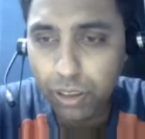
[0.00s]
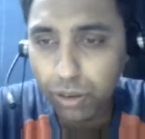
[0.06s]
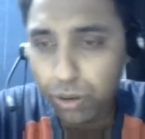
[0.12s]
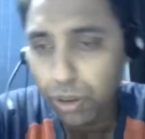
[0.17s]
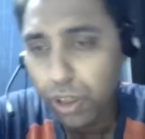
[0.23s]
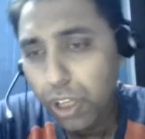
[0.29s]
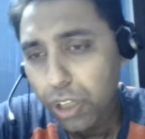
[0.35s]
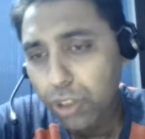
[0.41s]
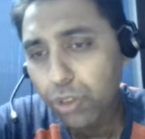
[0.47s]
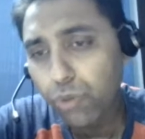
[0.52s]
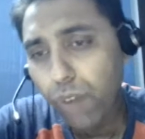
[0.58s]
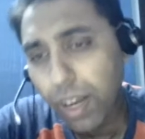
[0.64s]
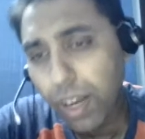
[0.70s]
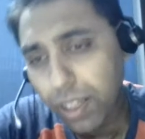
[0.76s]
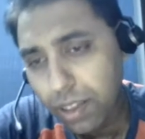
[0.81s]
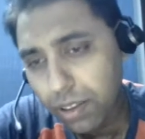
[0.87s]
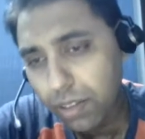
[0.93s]
So
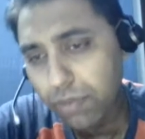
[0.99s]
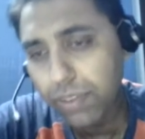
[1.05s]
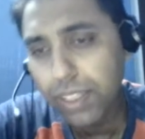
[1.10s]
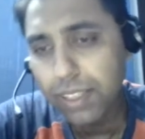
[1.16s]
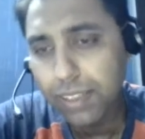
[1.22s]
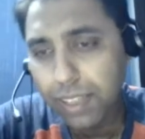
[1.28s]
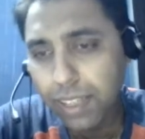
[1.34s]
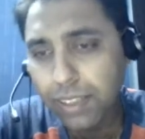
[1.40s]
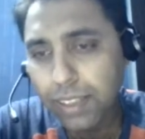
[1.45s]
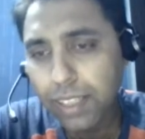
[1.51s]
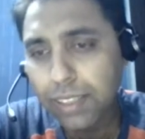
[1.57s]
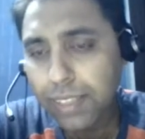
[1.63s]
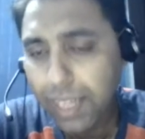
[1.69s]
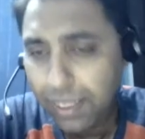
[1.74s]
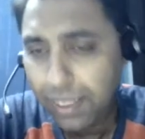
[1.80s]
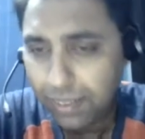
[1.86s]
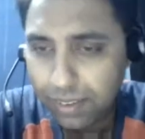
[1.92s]
while we are saying that
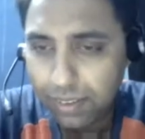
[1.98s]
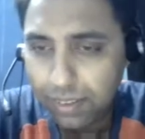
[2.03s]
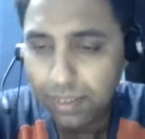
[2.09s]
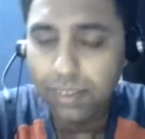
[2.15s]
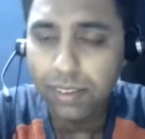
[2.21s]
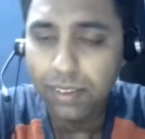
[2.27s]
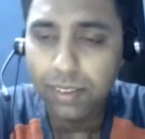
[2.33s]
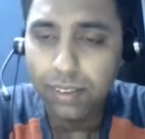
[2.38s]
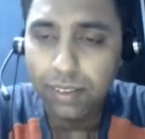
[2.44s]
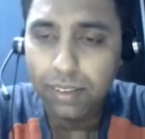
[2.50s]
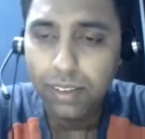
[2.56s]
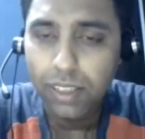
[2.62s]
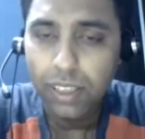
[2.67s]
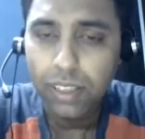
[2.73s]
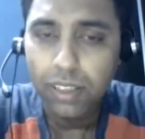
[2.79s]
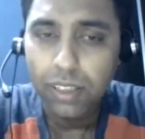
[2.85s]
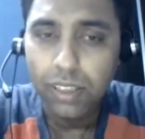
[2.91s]
yes,
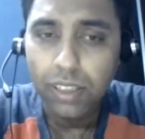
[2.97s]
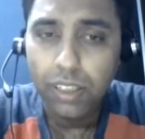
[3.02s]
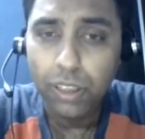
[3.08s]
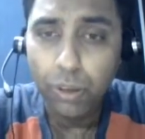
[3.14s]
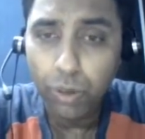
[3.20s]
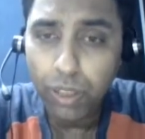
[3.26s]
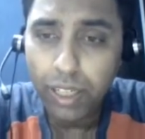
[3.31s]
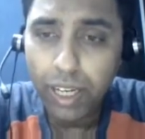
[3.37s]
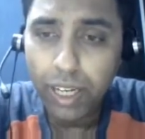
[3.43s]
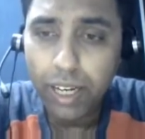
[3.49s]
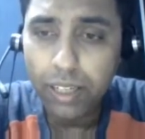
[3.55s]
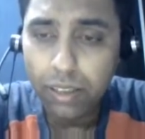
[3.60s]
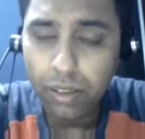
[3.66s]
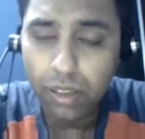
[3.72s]
looking at